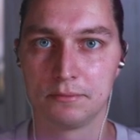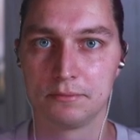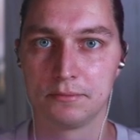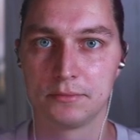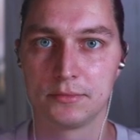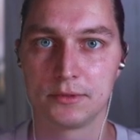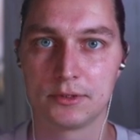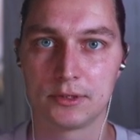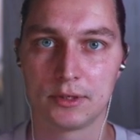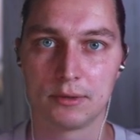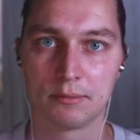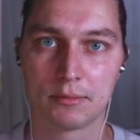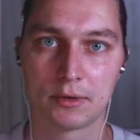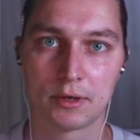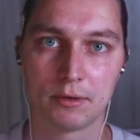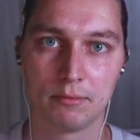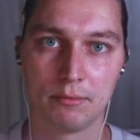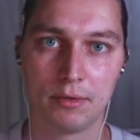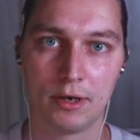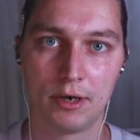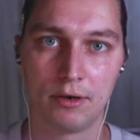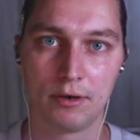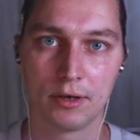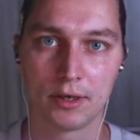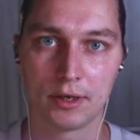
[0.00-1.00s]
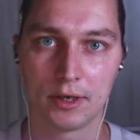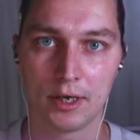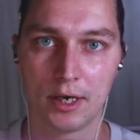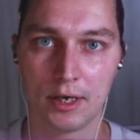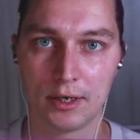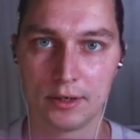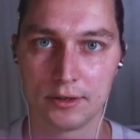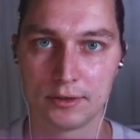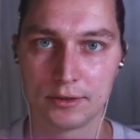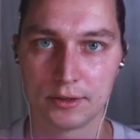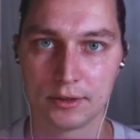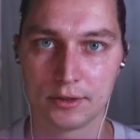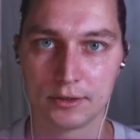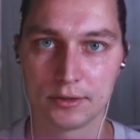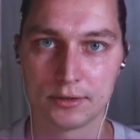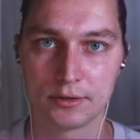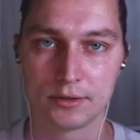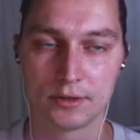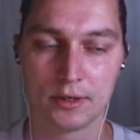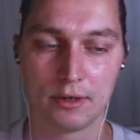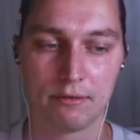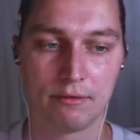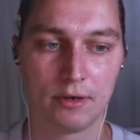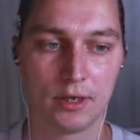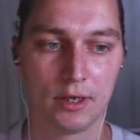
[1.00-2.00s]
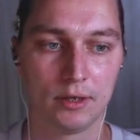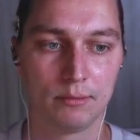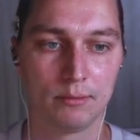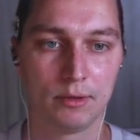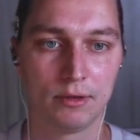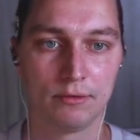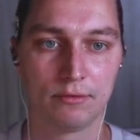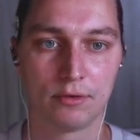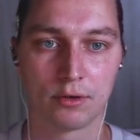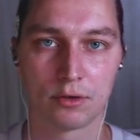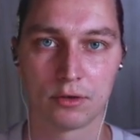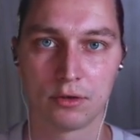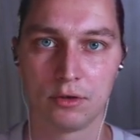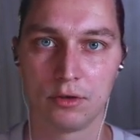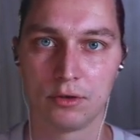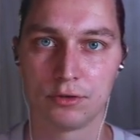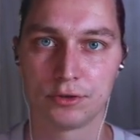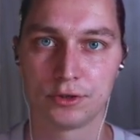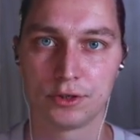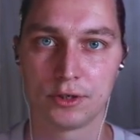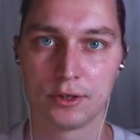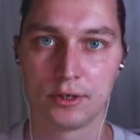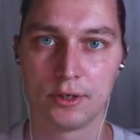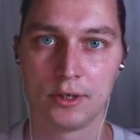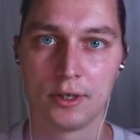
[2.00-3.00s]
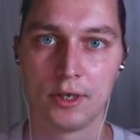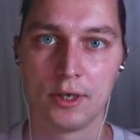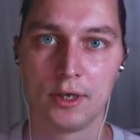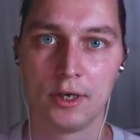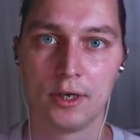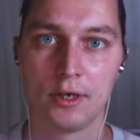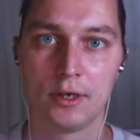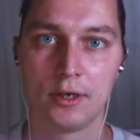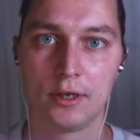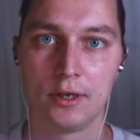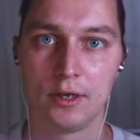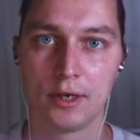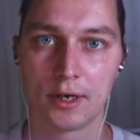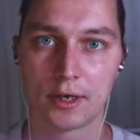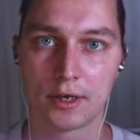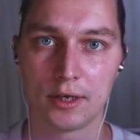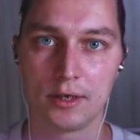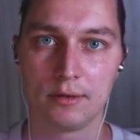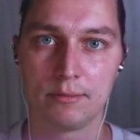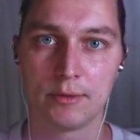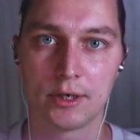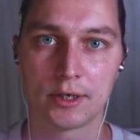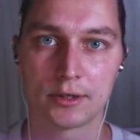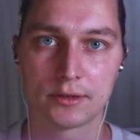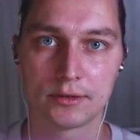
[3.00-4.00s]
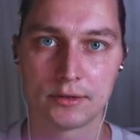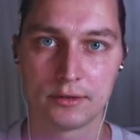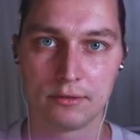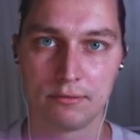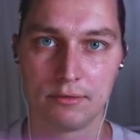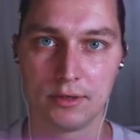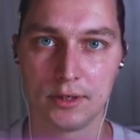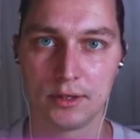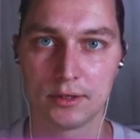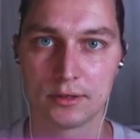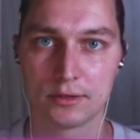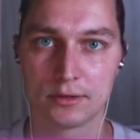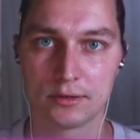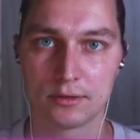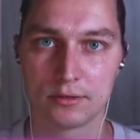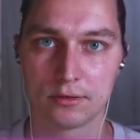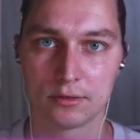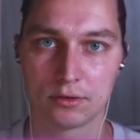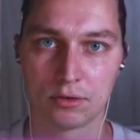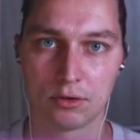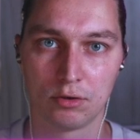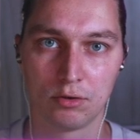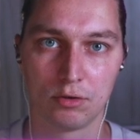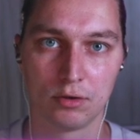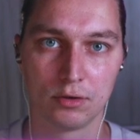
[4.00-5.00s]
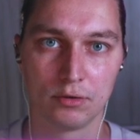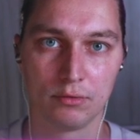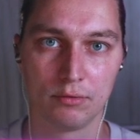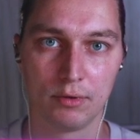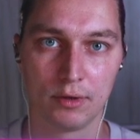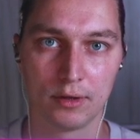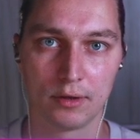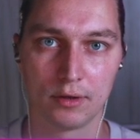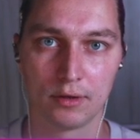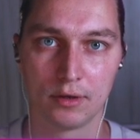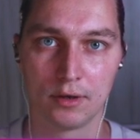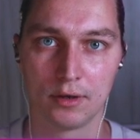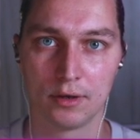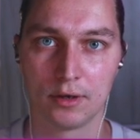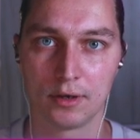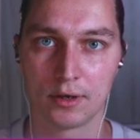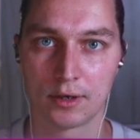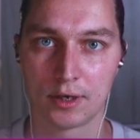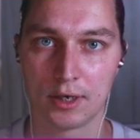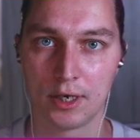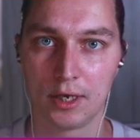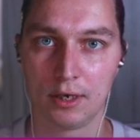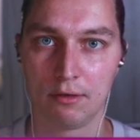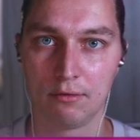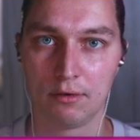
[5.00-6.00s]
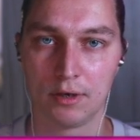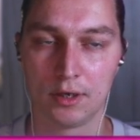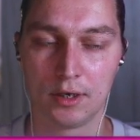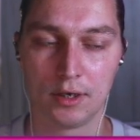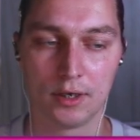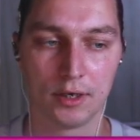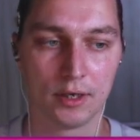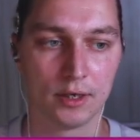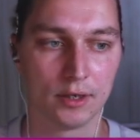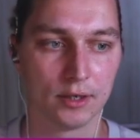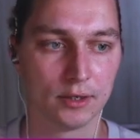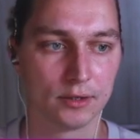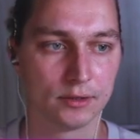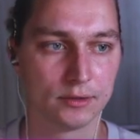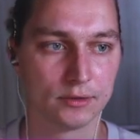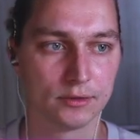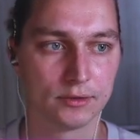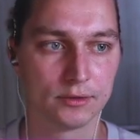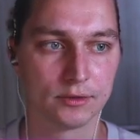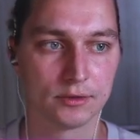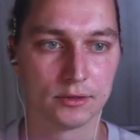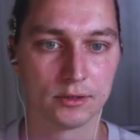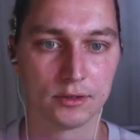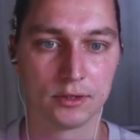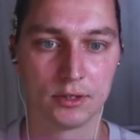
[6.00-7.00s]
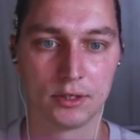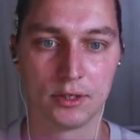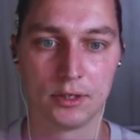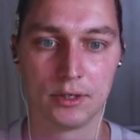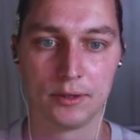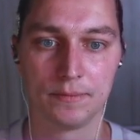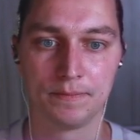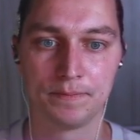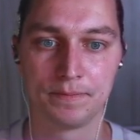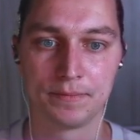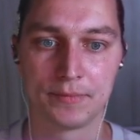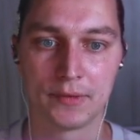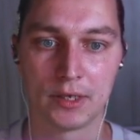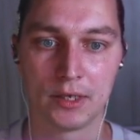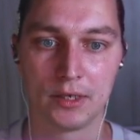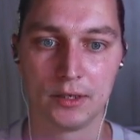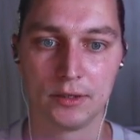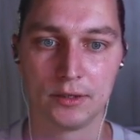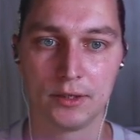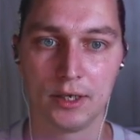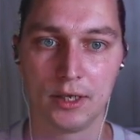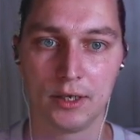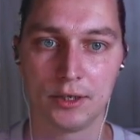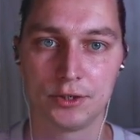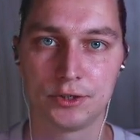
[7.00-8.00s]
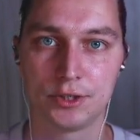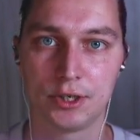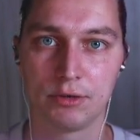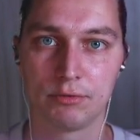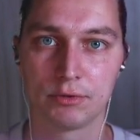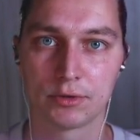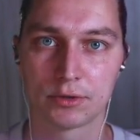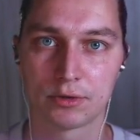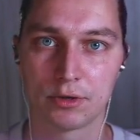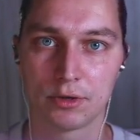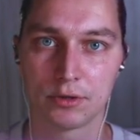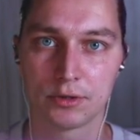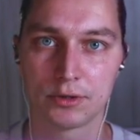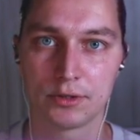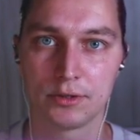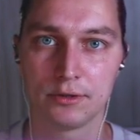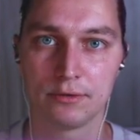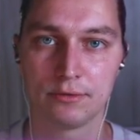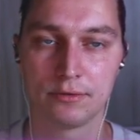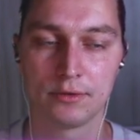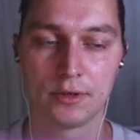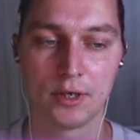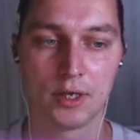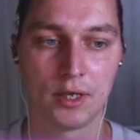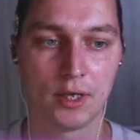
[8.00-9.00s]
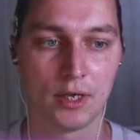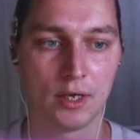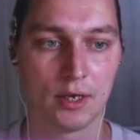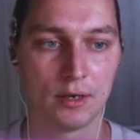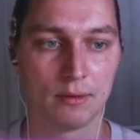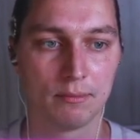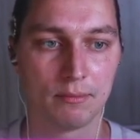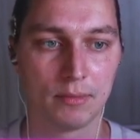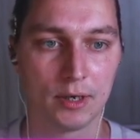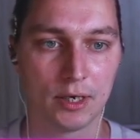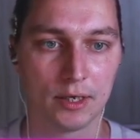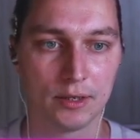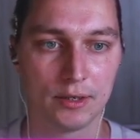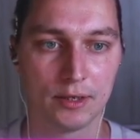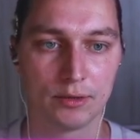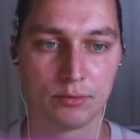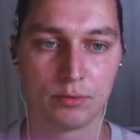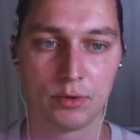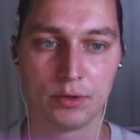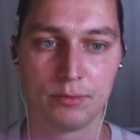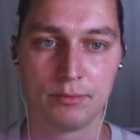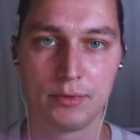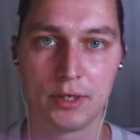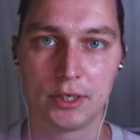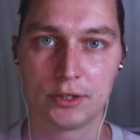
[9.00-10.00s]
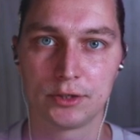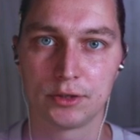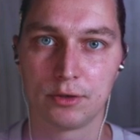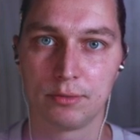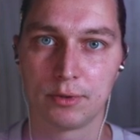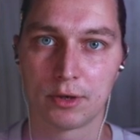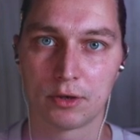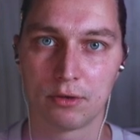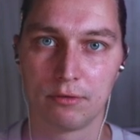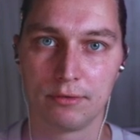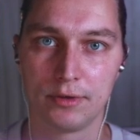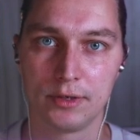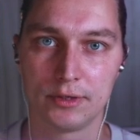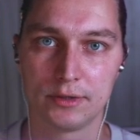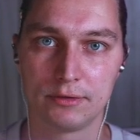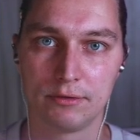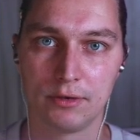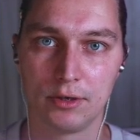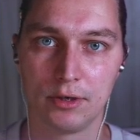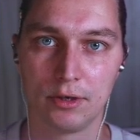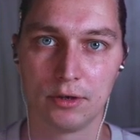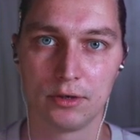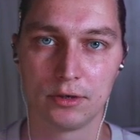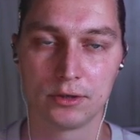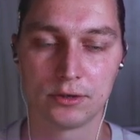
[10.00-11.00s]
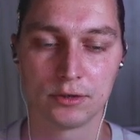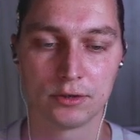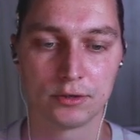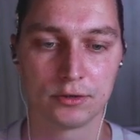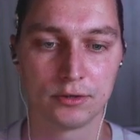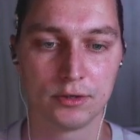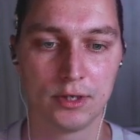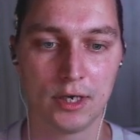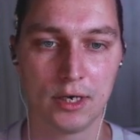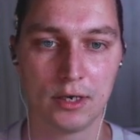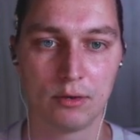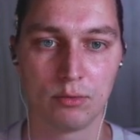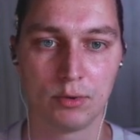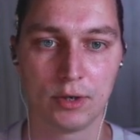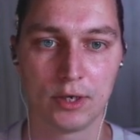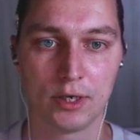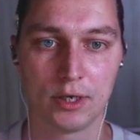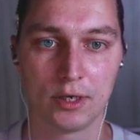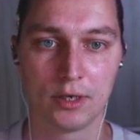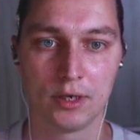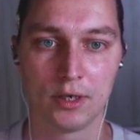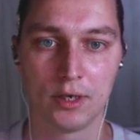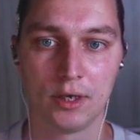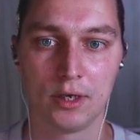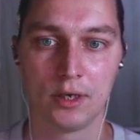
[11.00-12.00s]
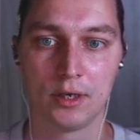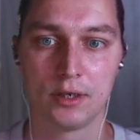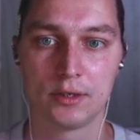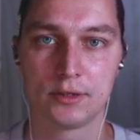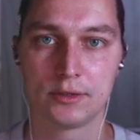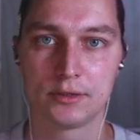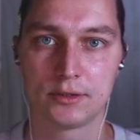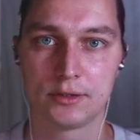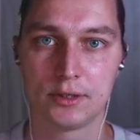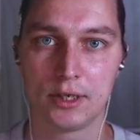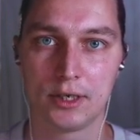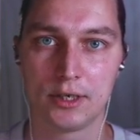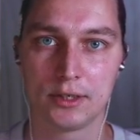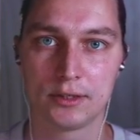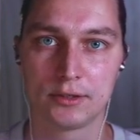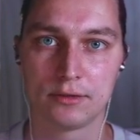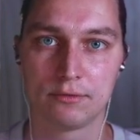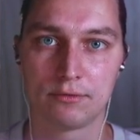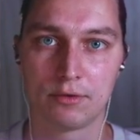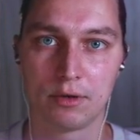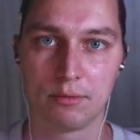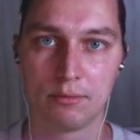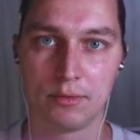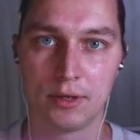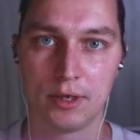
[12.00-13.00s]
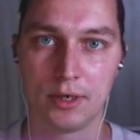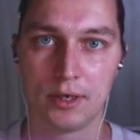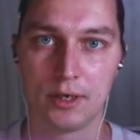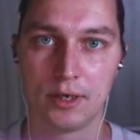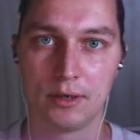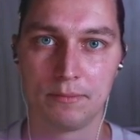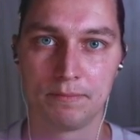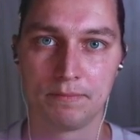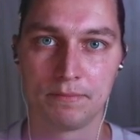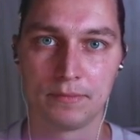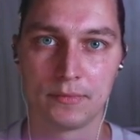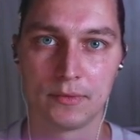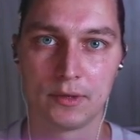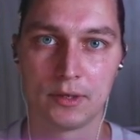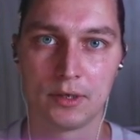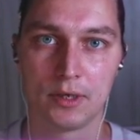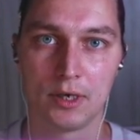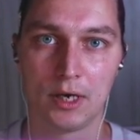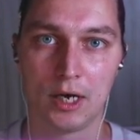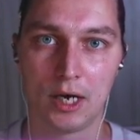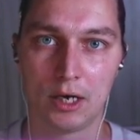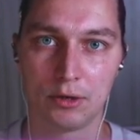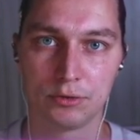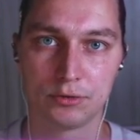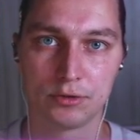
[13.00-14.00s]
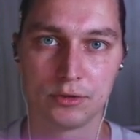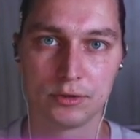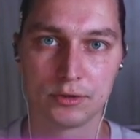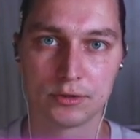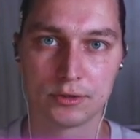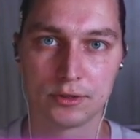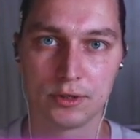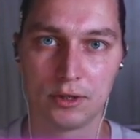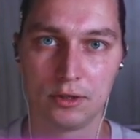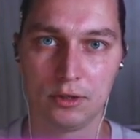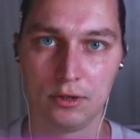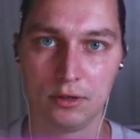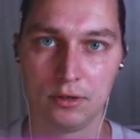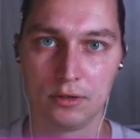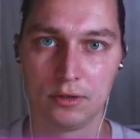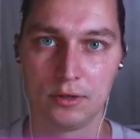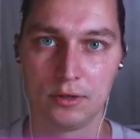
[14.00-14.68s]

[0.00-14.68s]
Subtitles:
some comparing editors available for Clojure, like Emacs, VS Code with Calva, and IntelliJ with Cursive, but that won't be a topic of this video. So today we start from the how to install